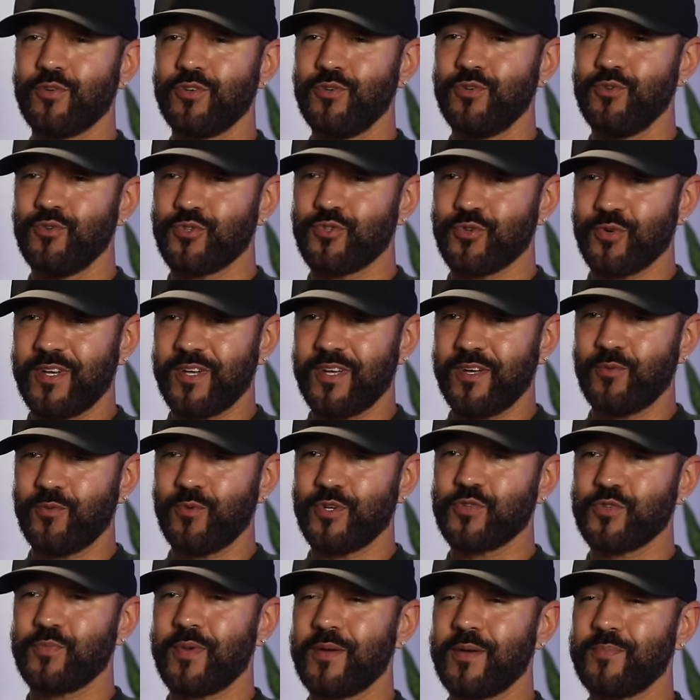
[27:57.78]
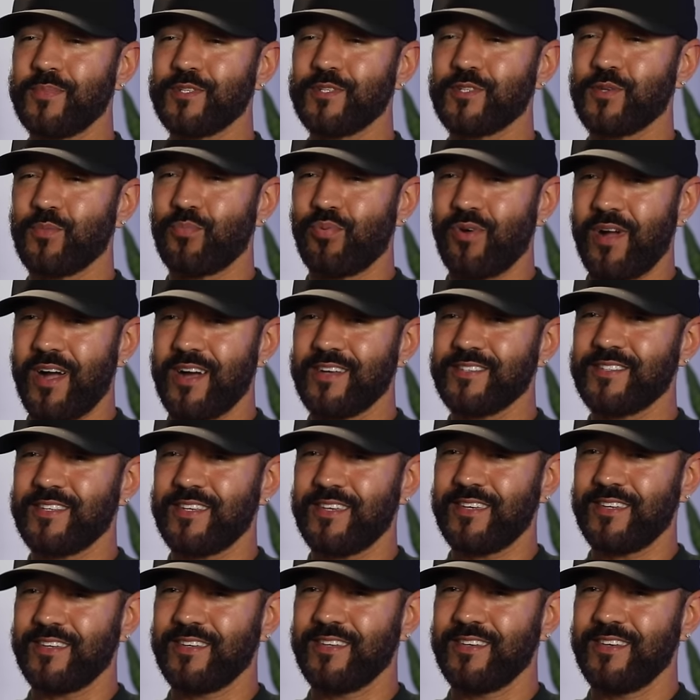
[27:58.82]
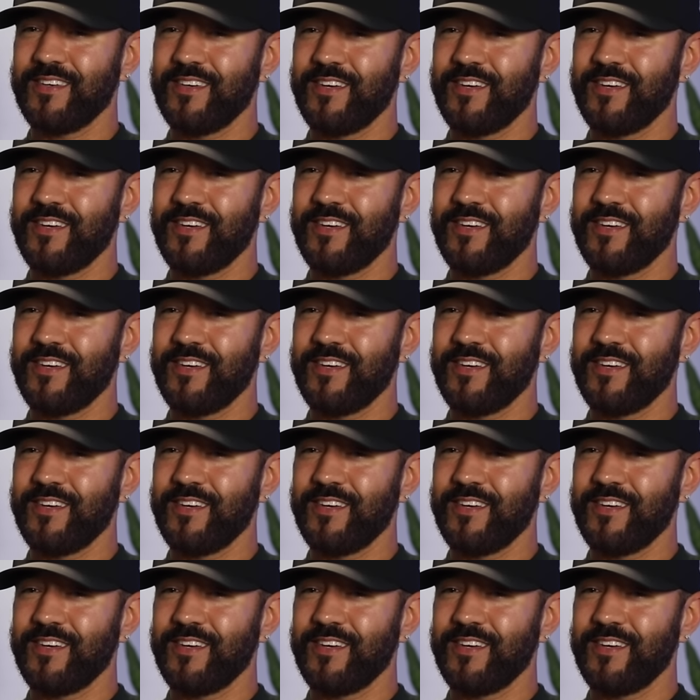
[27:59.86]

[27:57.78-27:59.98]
nutrient which might be surprising